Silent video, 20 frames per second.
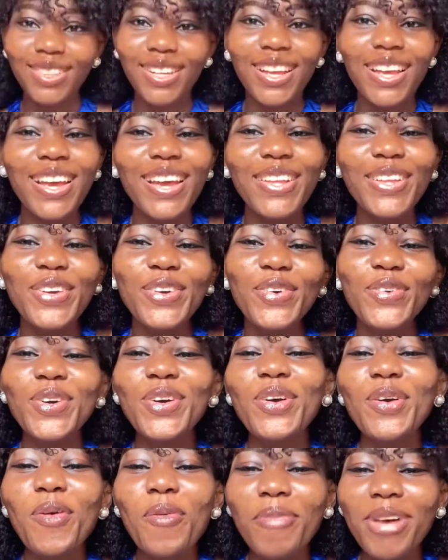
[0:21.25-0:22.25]
hello
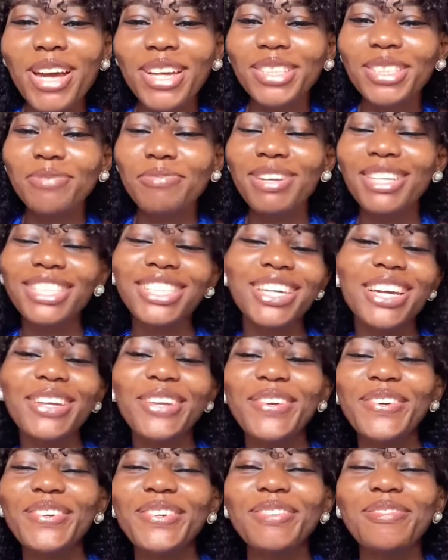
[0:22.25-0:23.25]
welcome back to my
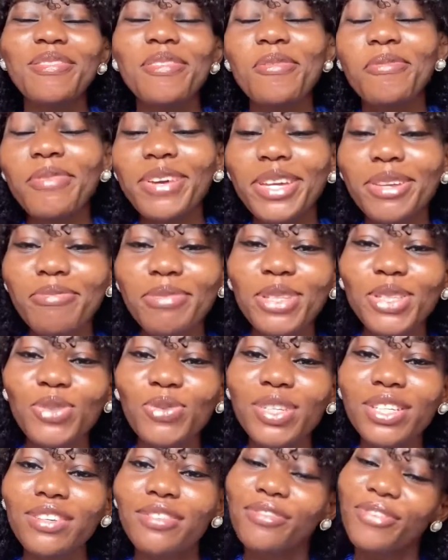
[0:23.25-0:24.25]
channel my name is
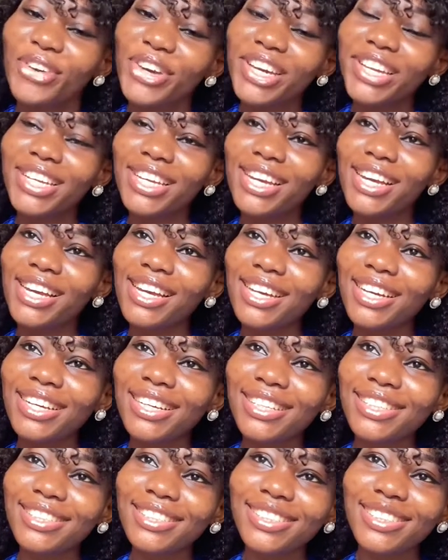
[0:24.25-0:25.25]
winifred
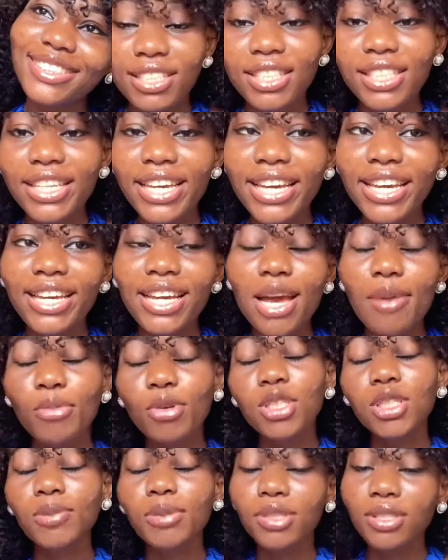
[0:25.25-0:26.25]
and today i'm
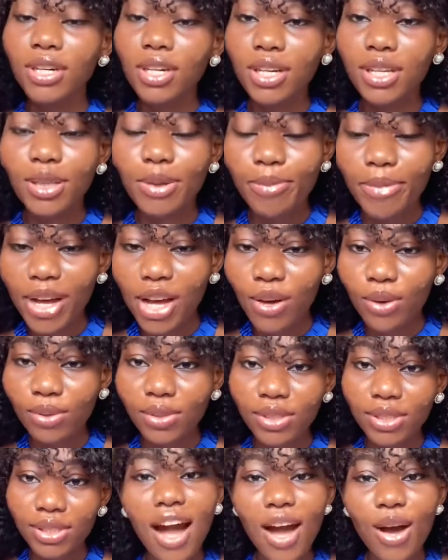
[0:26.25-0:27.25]
going to be talking about
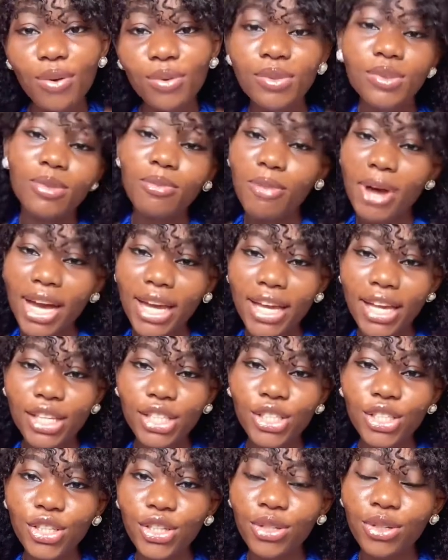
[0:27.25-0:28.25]
how to
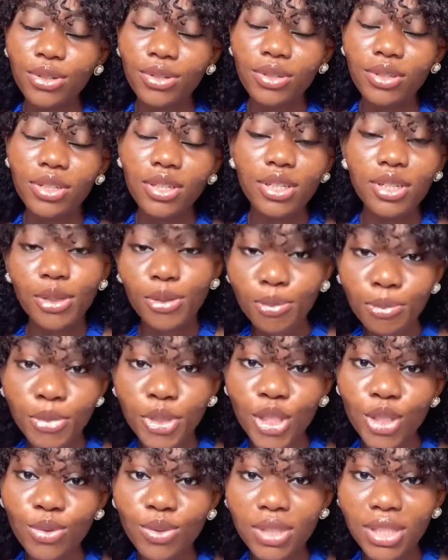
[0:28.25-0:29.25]
market your
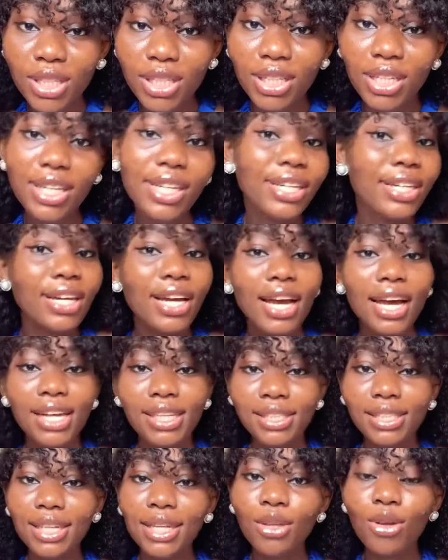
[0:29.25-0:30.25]
music
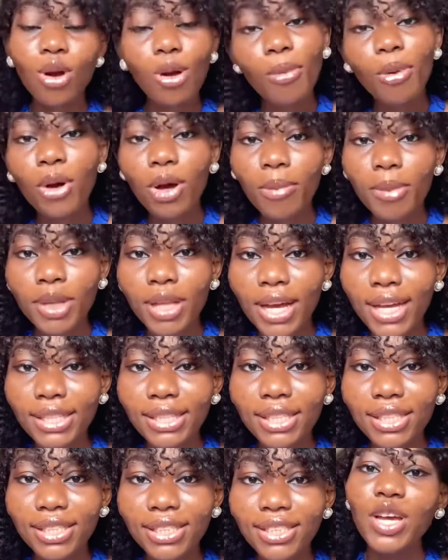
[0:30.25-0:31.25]
as an upcoming
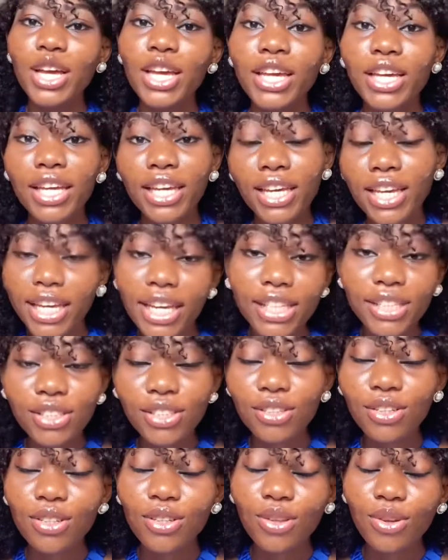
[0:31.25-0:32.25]
artist. In case you
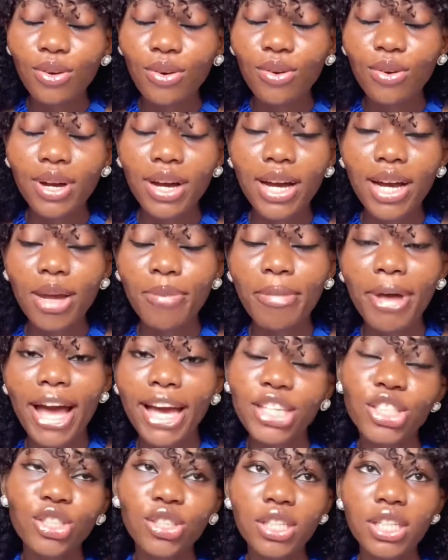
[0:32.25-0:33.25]
don't know, I'm
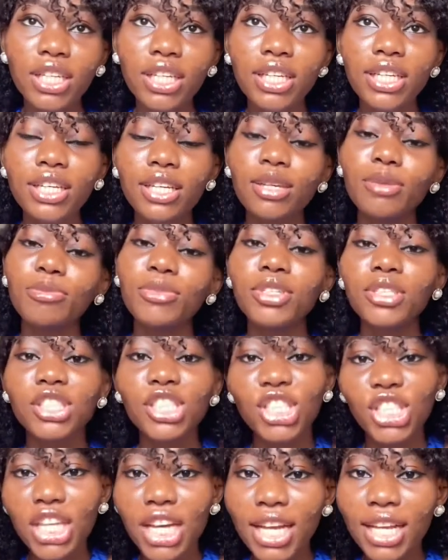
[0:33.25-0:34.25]
actually a
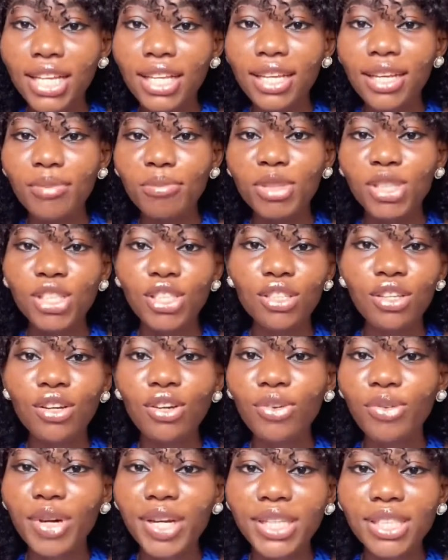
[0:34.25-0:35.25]
musician, I'm a
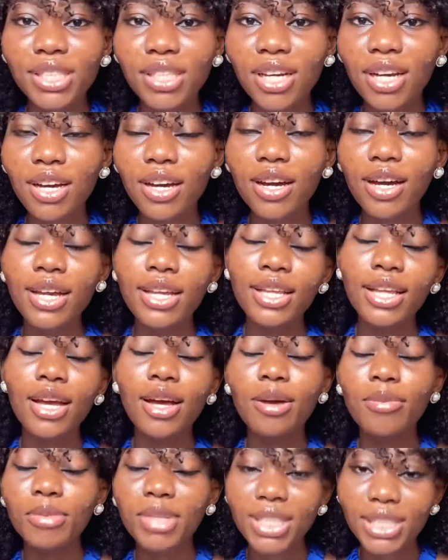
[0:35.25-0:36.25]
songwriter, and
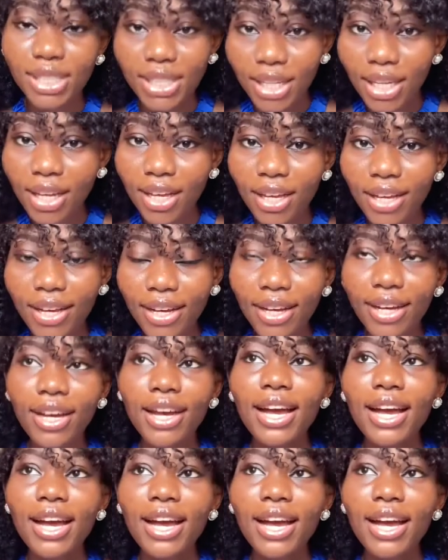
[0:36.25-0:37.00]
I'm a singer.